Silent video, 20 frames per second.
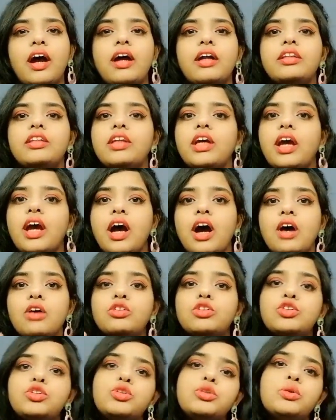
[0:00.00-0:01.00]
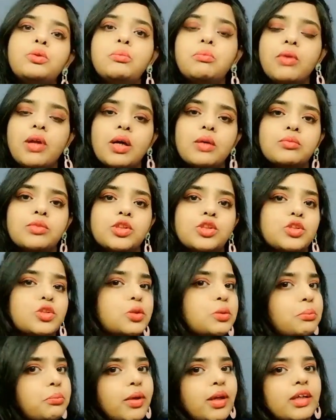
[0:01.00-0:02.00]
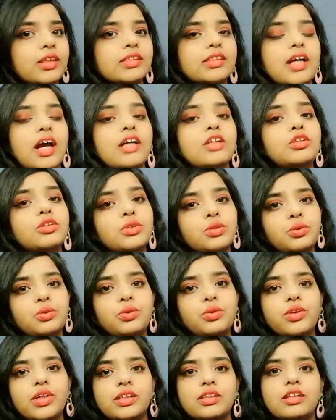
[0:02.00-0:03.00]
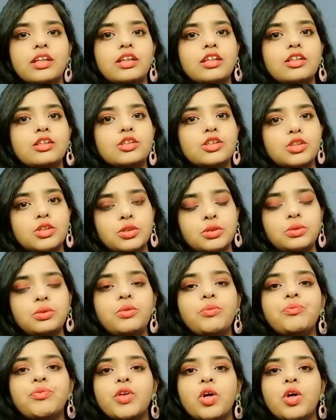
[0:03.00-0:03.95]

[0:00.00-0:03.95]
and they have two plums two pinks and two red colors too